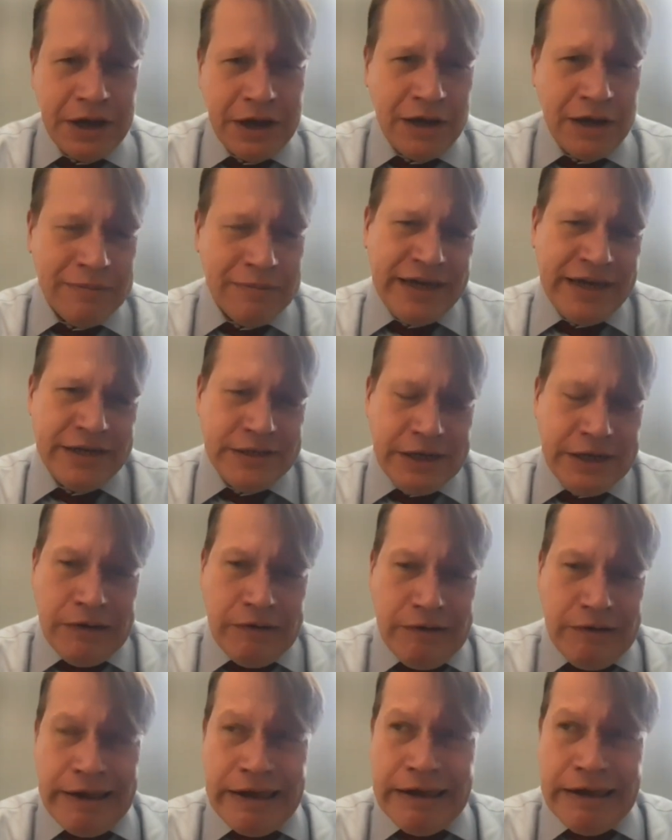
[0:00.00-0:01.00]
And, you
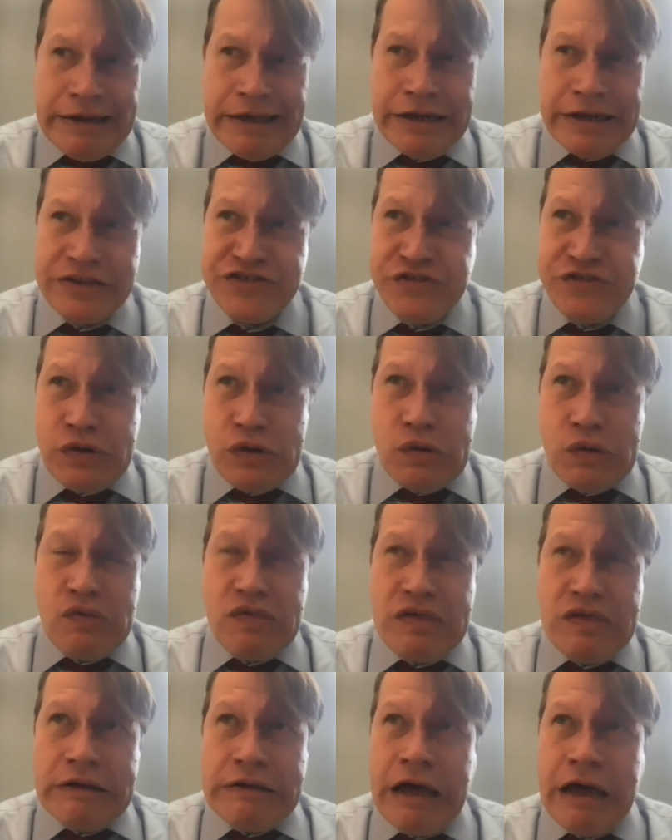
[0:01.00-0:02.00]
know, again, it is true
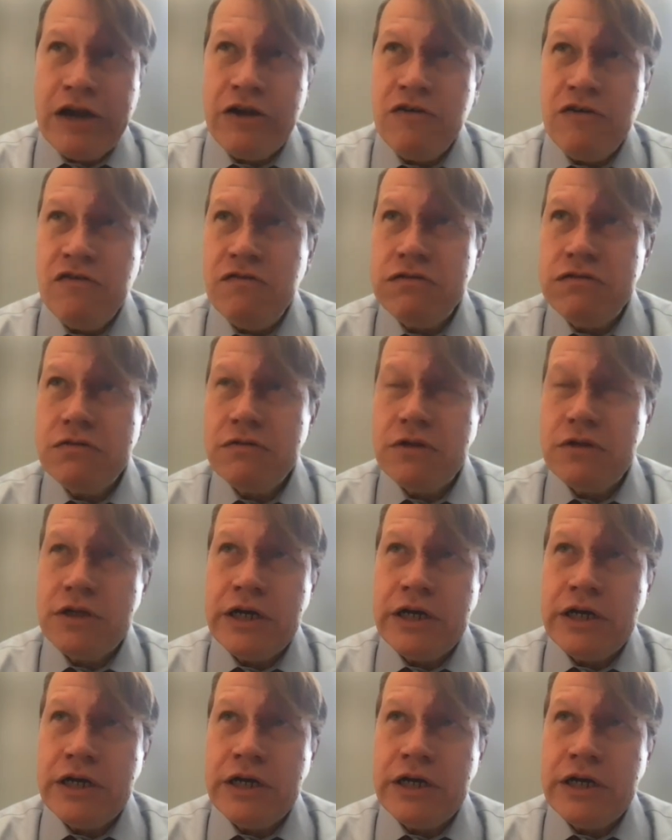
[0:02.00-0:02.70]
that a lot of